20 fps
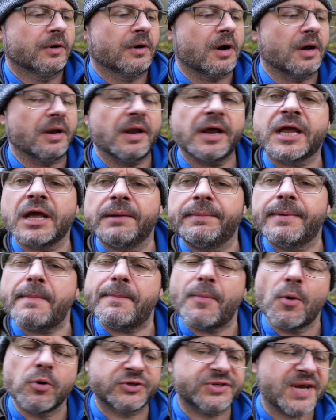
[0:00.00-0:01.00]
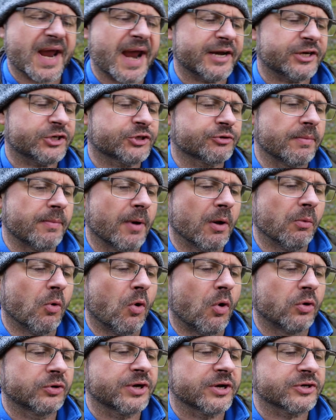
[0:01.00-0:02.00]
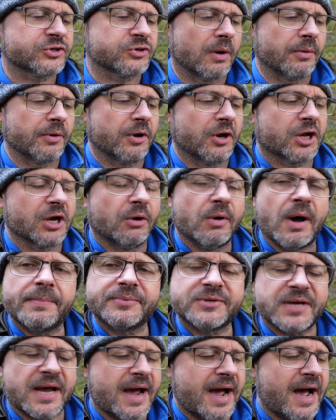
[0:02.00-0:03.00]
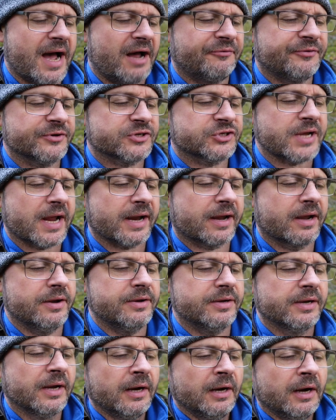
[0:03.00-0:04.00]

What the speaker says: I like a bit more texture in my water, so I'm gonna go up to half a second.